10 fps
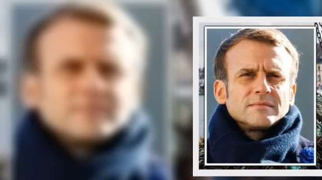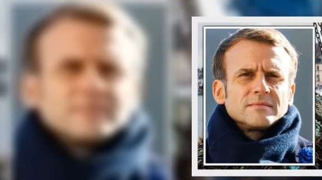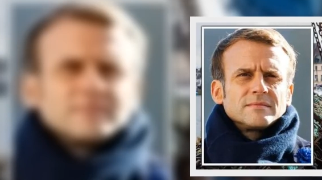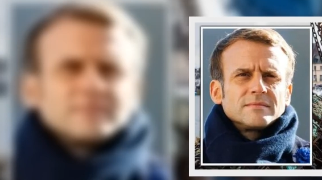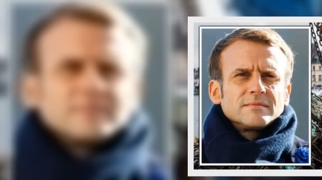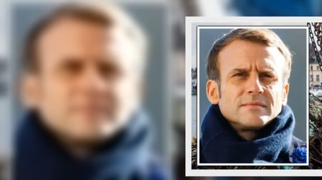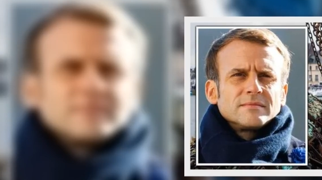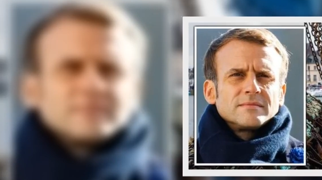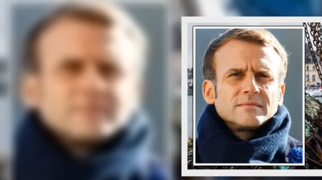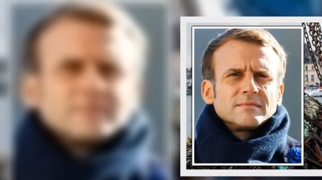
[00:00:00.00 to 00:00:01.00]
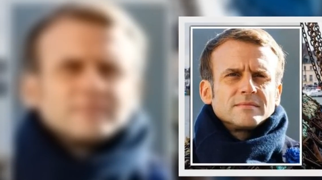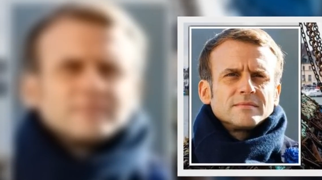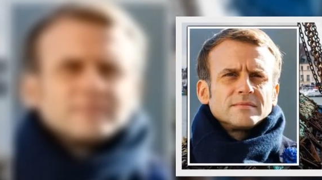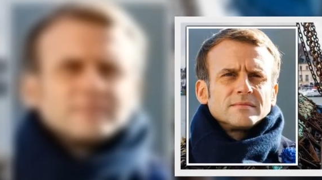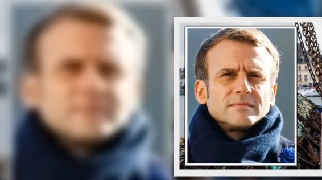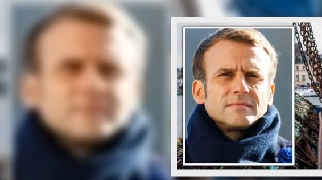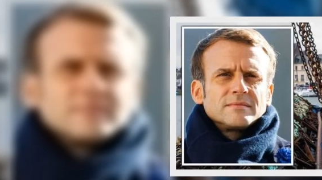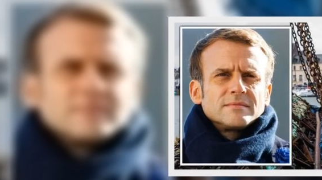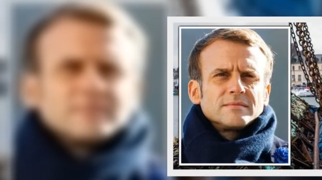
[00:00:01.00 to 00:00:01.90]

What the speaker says: [no speech]